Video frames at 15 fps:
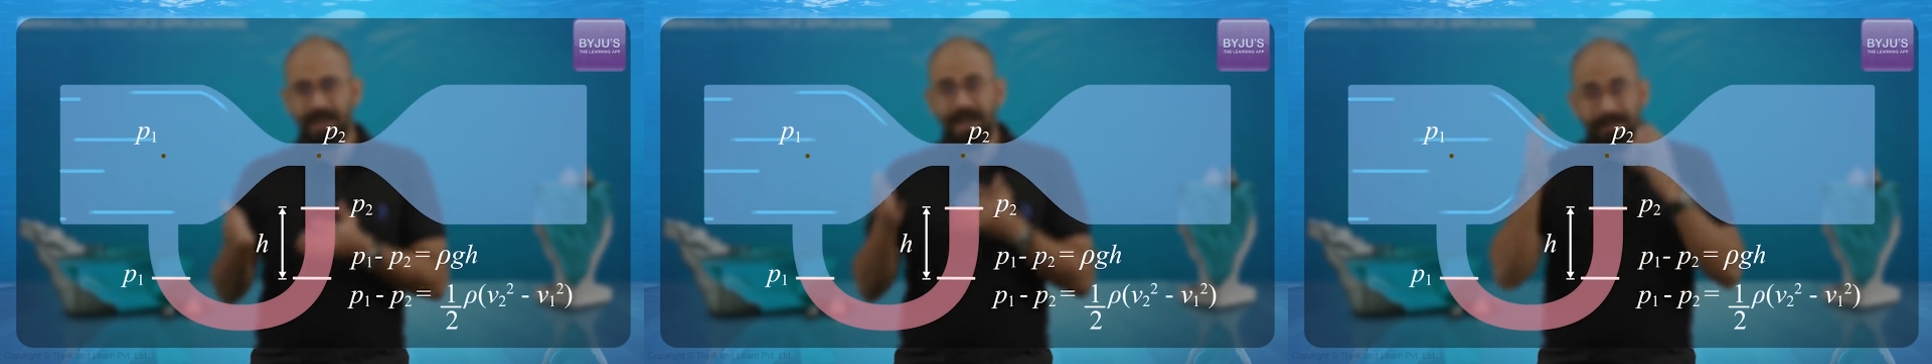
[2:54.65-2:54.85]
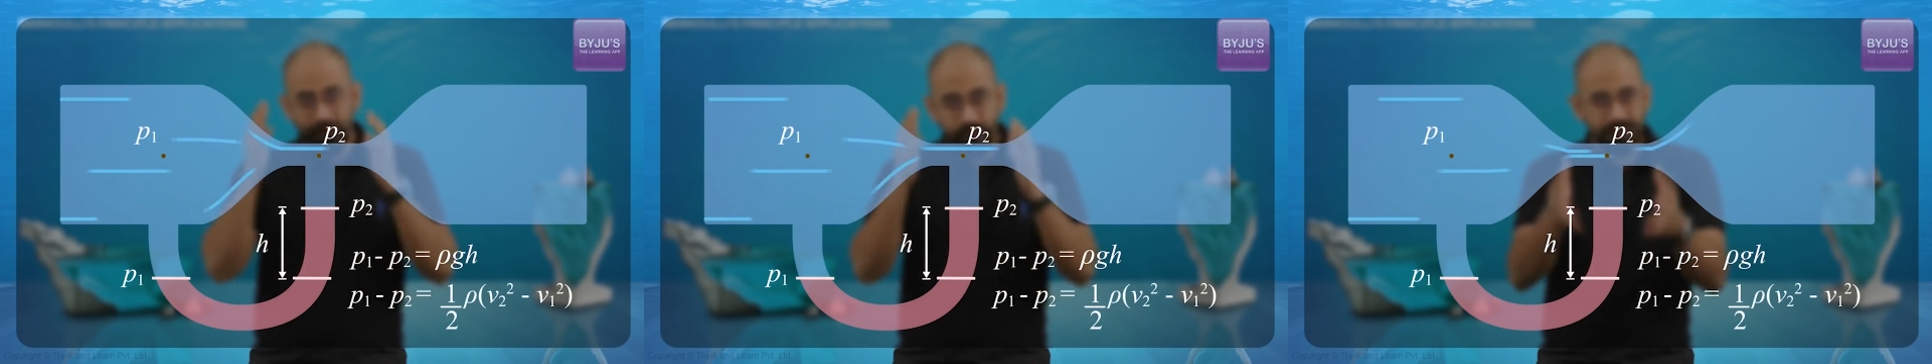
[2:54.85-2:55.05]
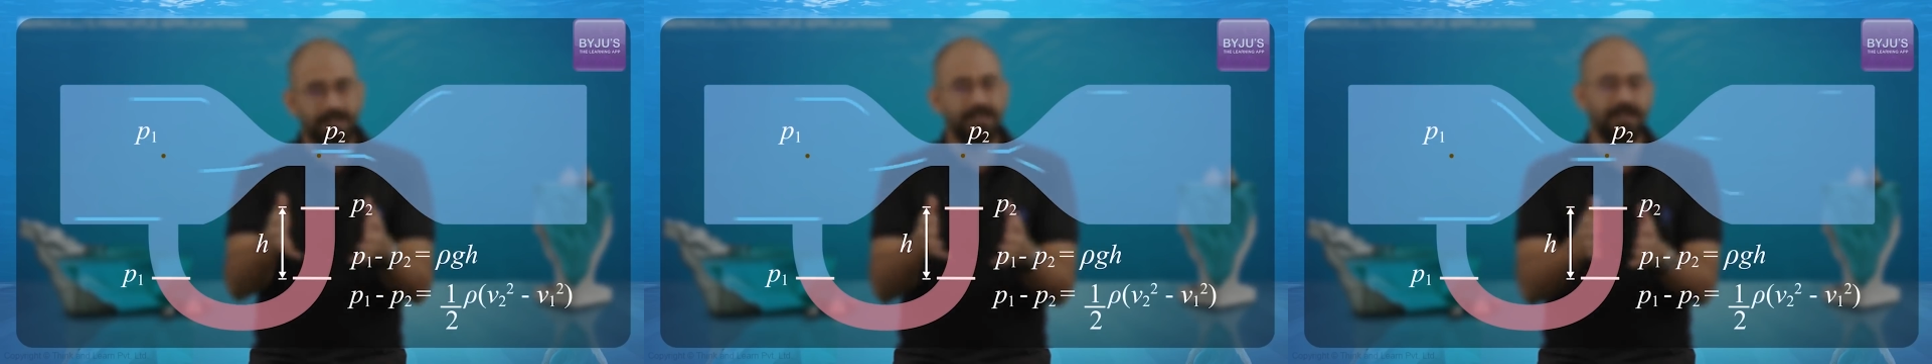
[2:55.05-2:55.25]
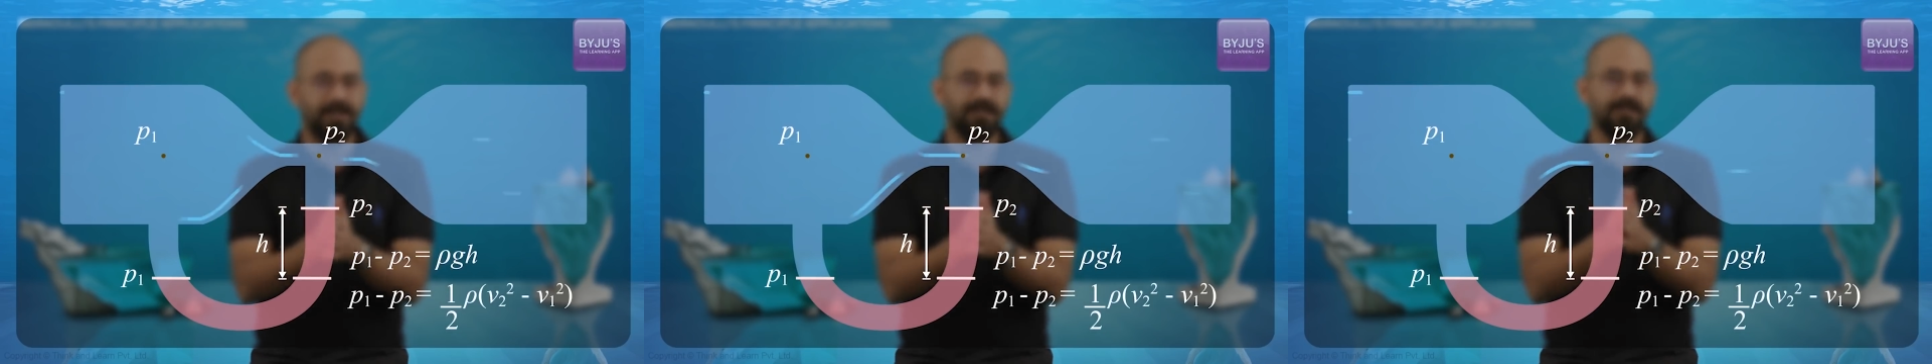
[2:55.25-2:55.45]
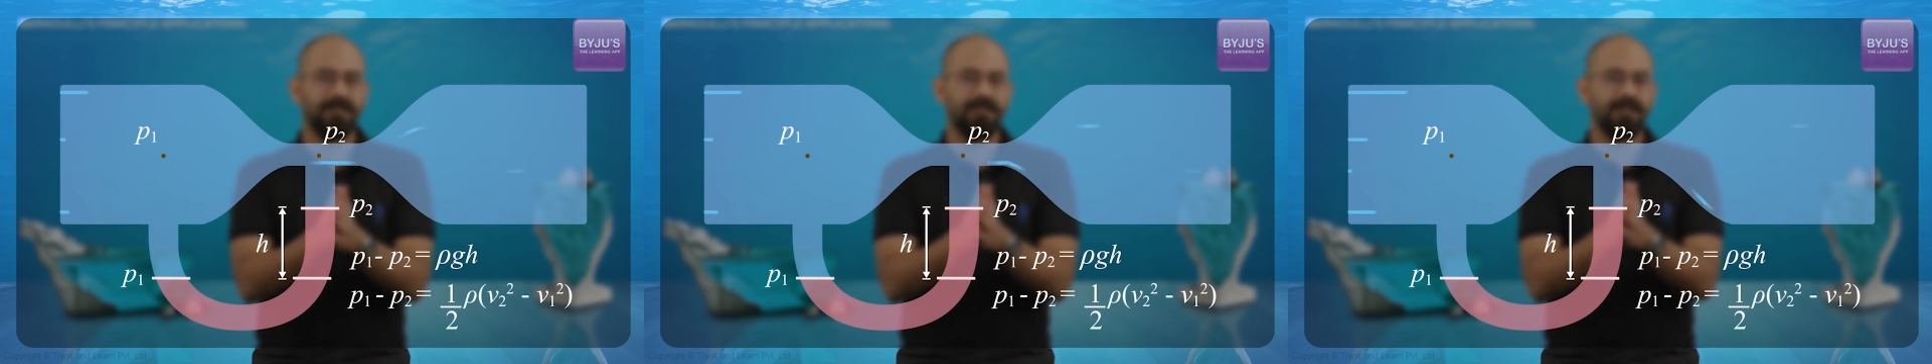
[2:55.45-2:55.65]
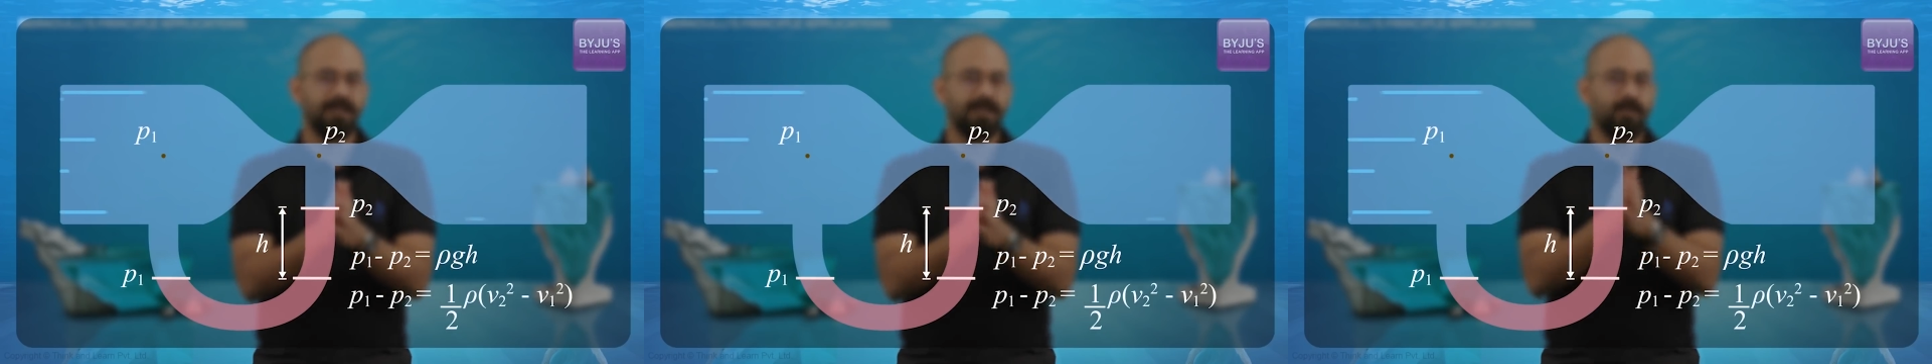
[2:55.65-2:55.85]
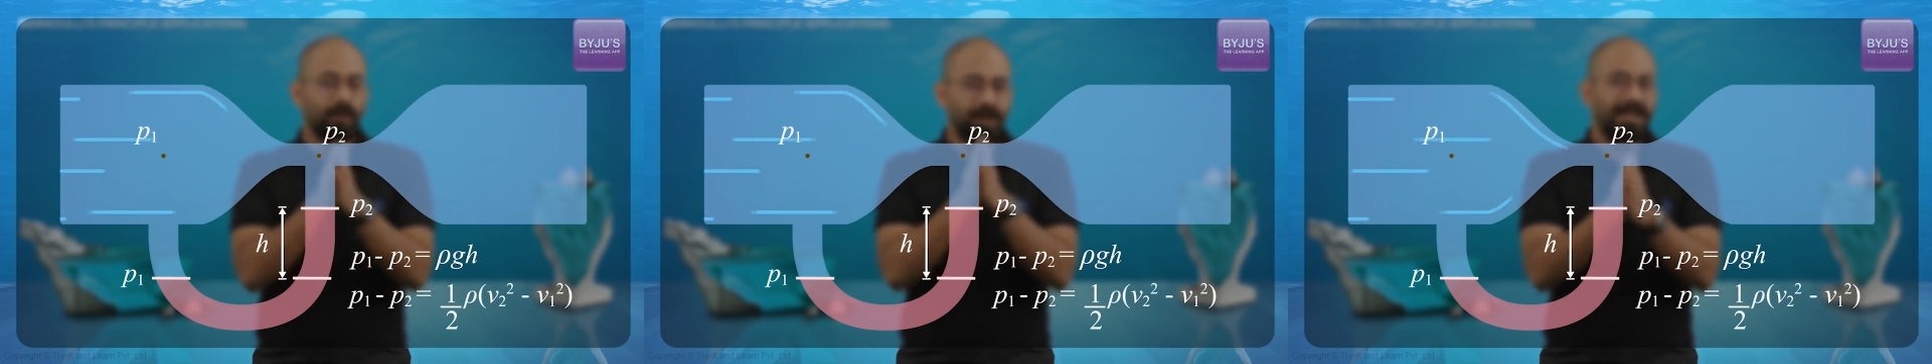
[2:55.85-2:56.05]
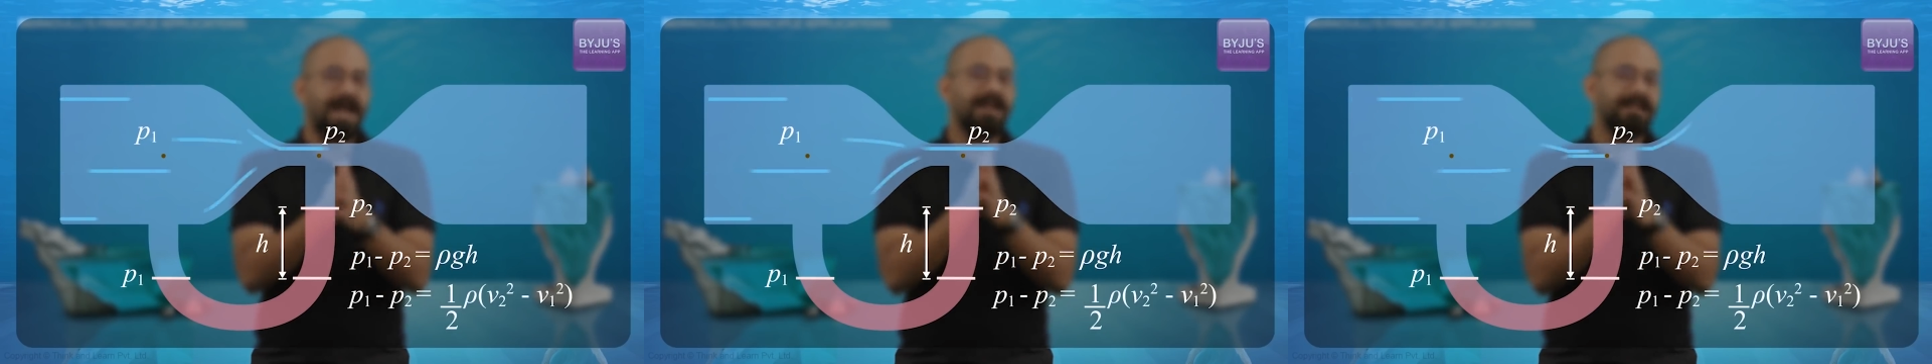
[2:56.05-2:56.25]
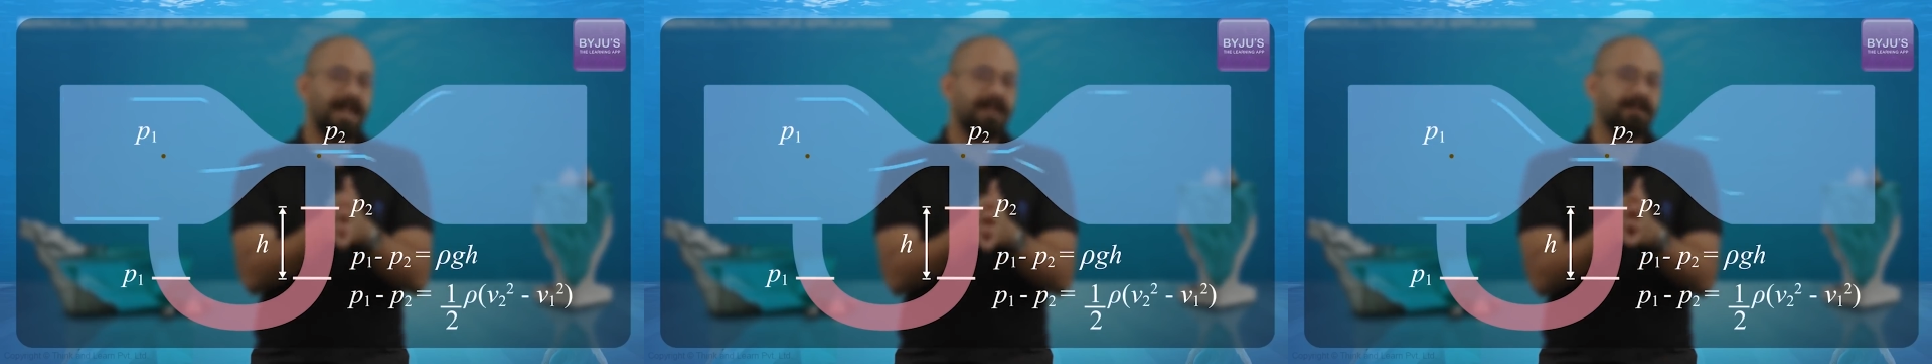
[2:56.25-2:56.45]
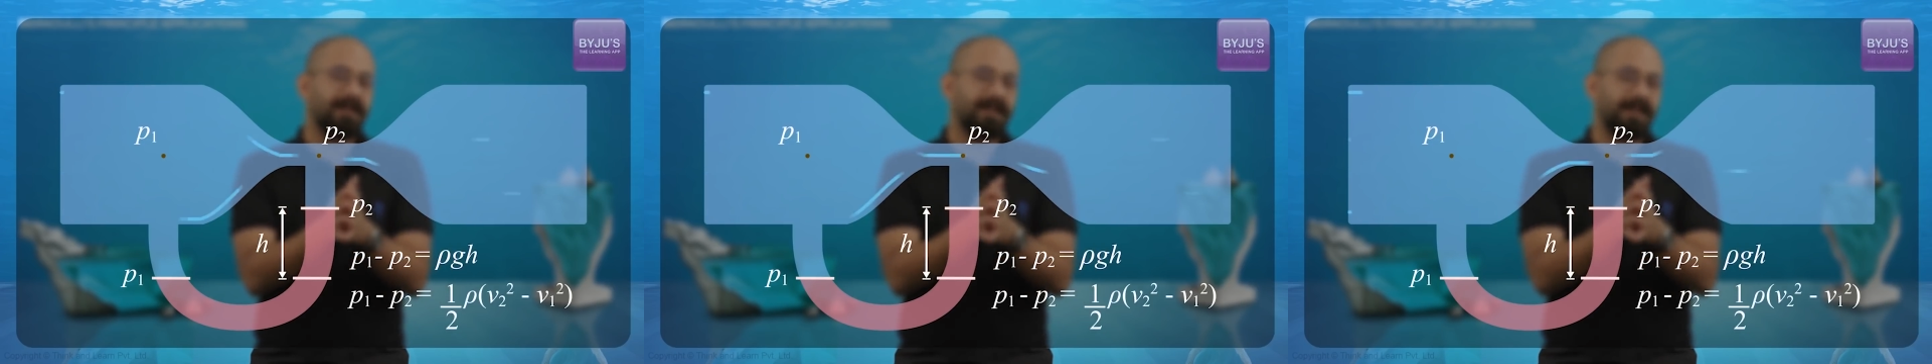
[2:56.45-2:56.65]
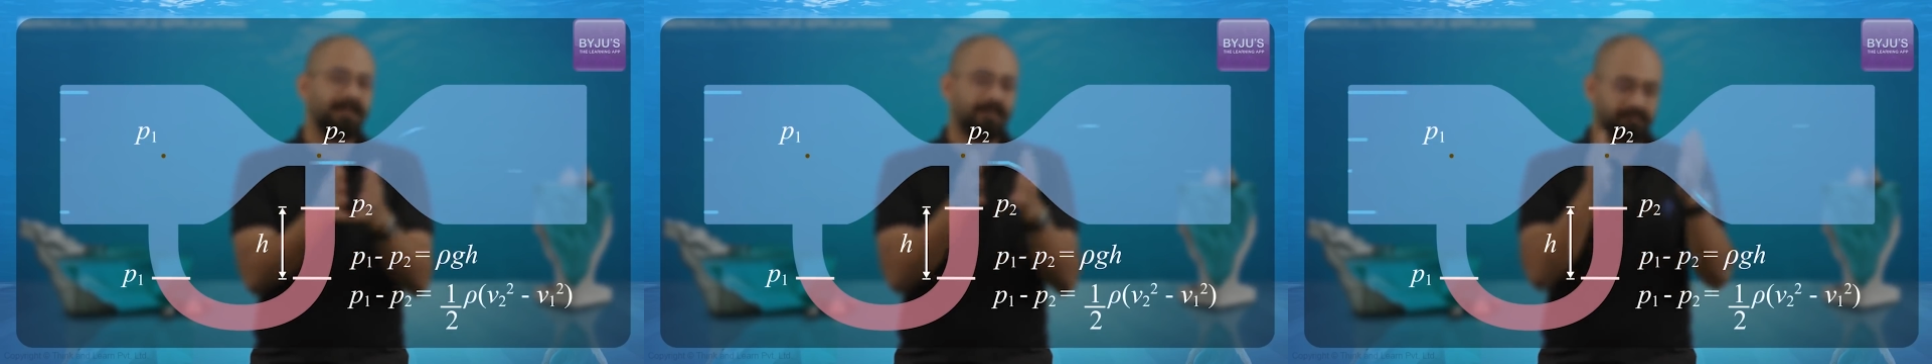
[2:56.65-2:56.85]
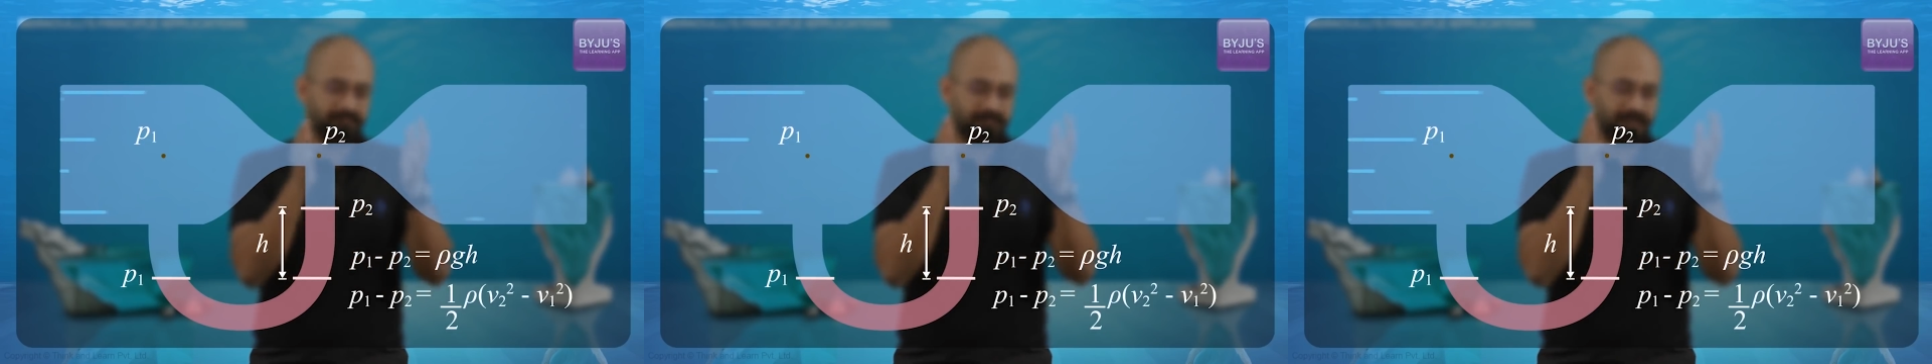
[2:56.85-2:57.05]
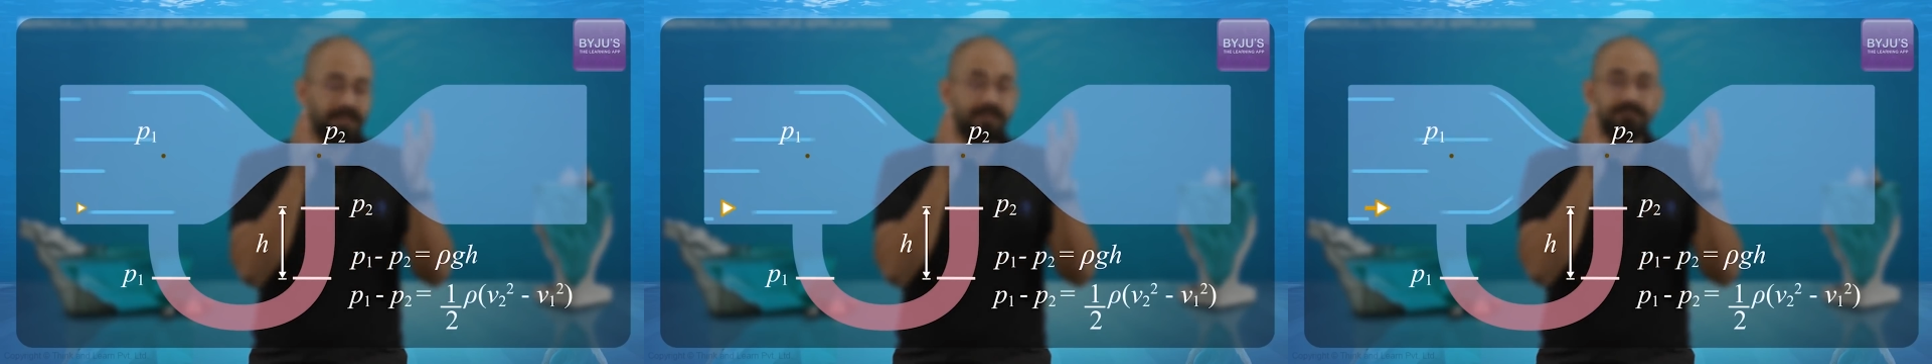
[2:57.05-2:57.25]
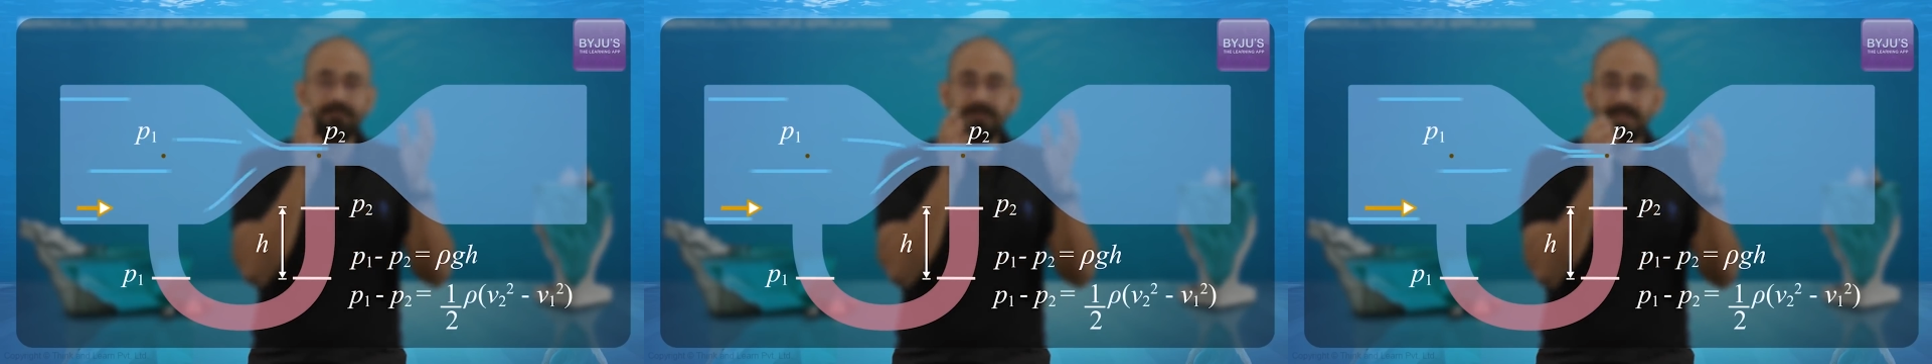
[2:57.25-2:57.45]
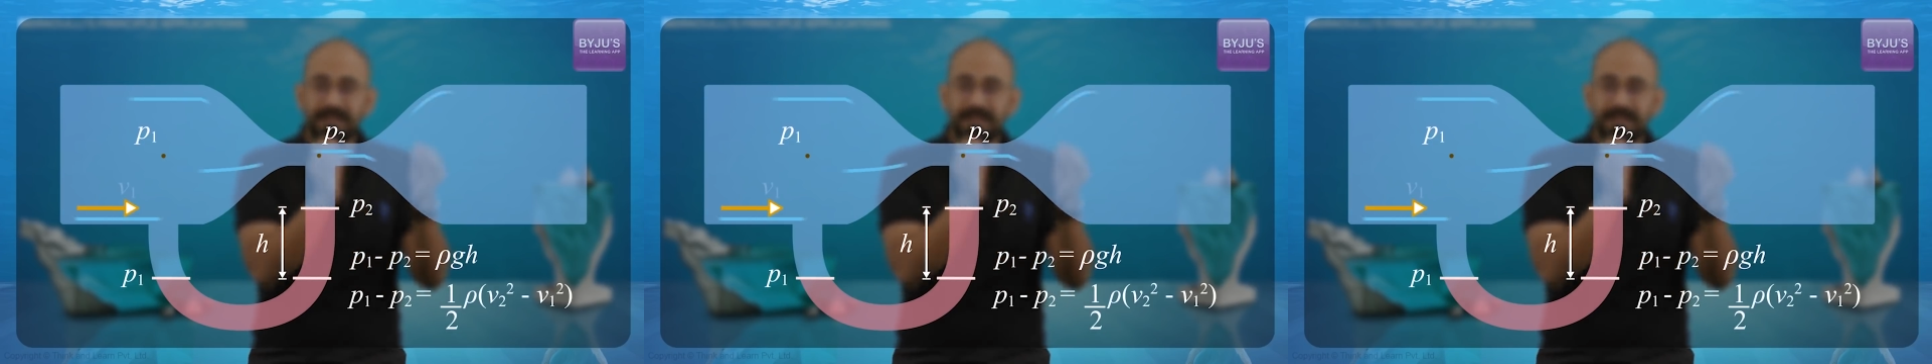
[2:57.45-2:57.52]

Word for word: and using that, we can calculate the,